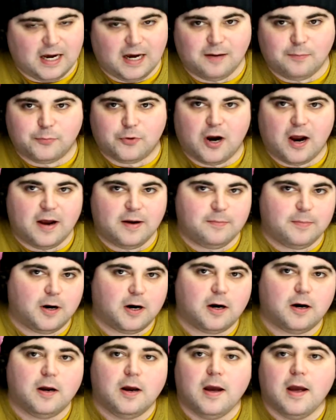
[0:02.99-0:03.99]
I'm Brian
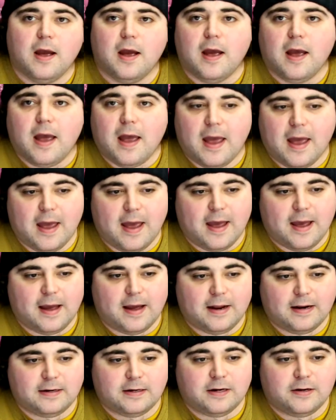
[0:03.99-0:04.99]
Marr,
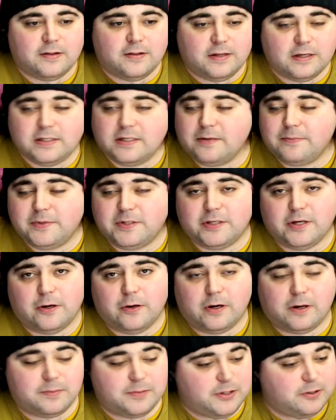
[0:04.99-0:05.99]
and this
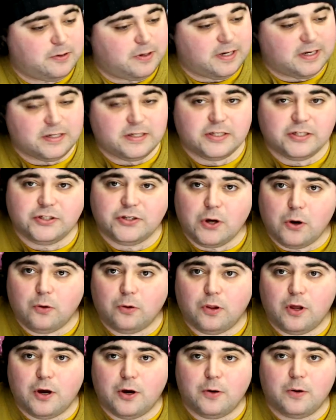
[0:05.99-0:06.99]
episode I'm doing it
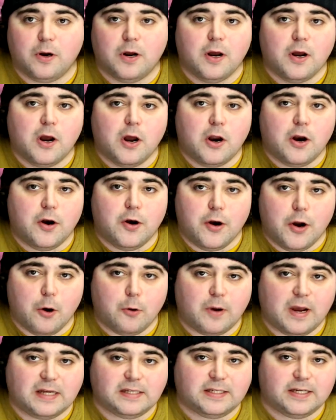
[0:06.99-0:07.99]
solo,
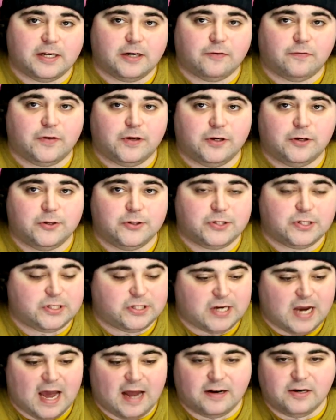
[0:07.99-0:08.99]
no guest interviews.
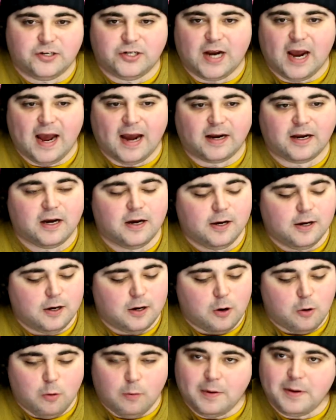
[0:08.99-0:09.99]
Chad and Jack
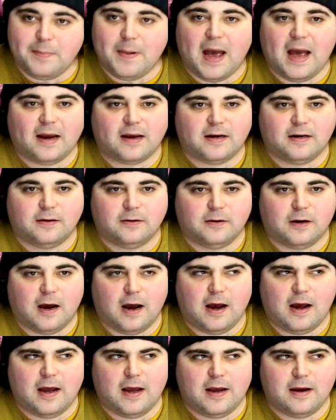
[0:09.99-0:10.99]
will be back,
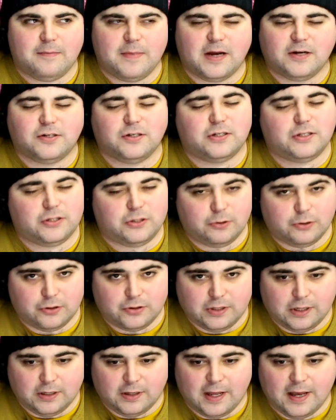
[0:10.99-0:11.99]
I imagine sooner
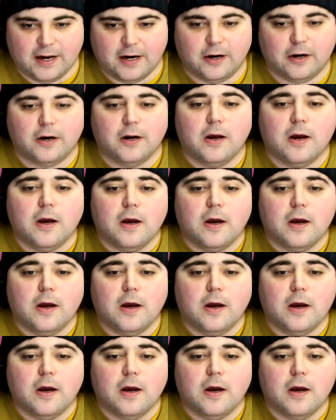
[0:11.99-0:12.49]
than later.